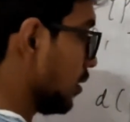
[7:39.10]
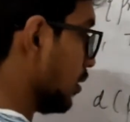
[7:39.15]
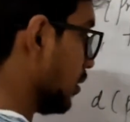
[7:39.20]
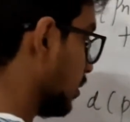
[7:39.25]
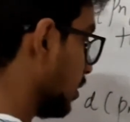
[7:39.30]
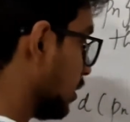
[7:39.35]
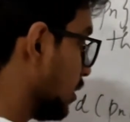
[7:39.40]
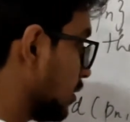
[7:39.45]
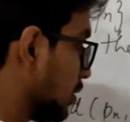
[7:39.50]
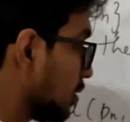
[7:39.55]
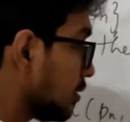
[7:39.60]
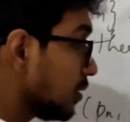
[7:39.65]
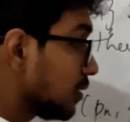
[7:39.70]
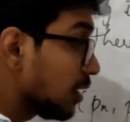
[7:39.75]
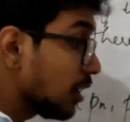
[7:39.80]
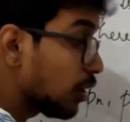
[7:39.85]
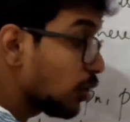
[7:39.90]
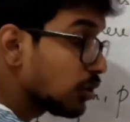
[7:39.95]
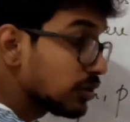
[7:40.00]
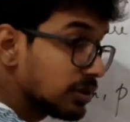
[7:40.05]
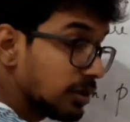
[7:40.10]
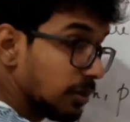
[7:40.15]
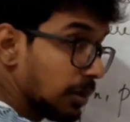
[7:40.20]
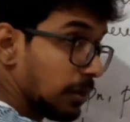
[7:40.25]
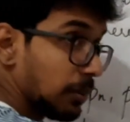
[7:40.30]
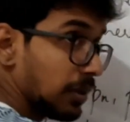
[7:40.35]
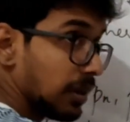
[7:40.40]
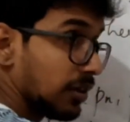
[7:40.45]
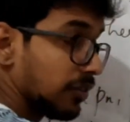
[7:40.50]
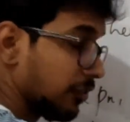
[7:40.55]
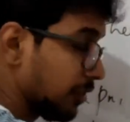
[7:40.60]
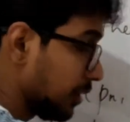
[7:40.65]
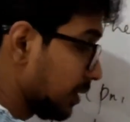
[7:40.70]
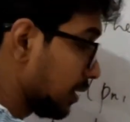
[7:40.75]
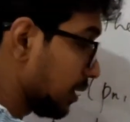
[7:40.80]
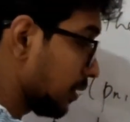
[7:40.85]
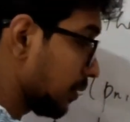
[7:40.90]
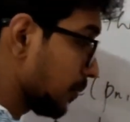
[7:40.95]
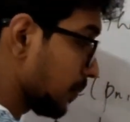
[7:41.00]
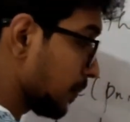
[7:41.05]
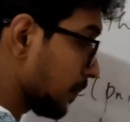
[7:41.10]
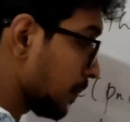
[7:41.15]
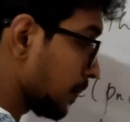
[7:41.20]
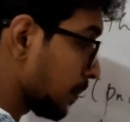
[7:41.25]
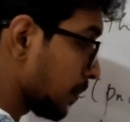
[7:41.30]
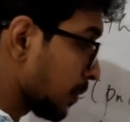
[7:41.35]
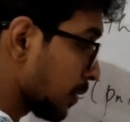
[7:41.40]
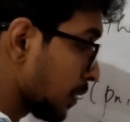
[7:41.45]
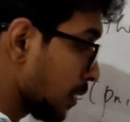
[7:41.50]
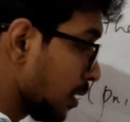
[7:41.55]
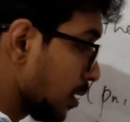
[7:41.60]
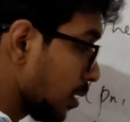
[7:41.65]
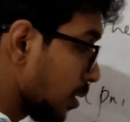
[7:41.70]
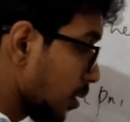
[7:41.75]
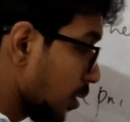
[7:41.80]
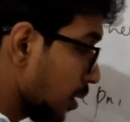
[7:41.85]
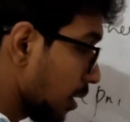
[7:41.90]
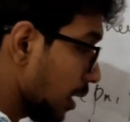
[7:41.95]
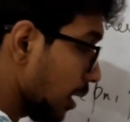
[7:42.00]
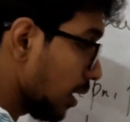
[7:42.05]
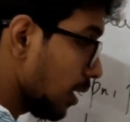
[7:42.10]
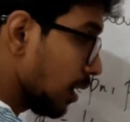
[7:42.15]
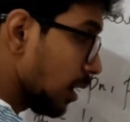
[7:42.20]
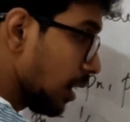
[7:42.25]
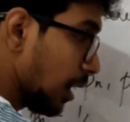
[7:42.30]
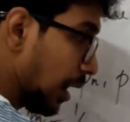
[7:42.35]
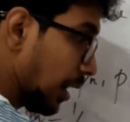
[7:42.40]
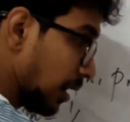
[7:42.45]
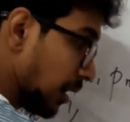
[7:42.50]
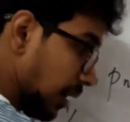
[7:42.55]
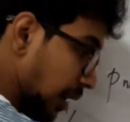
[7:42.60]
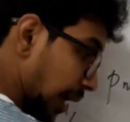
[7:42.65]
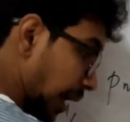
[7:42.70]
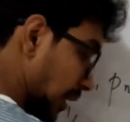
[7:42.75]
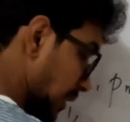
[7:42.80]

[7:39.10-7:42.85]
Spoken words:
since 0 is a member of it. Okay, and in